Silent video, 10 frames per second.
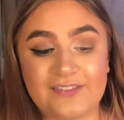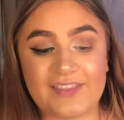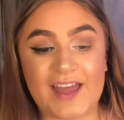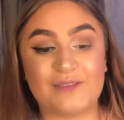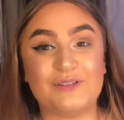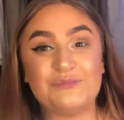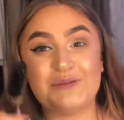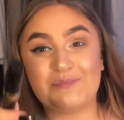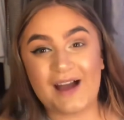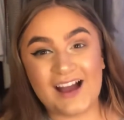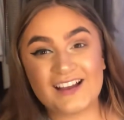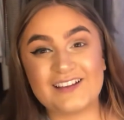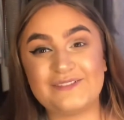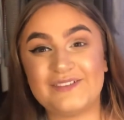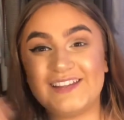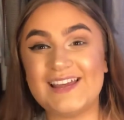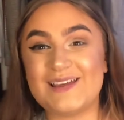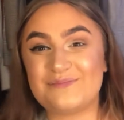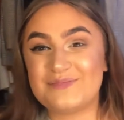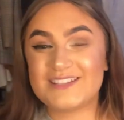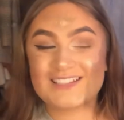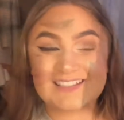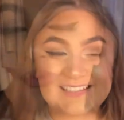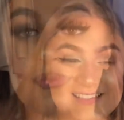then we'll be back for lips.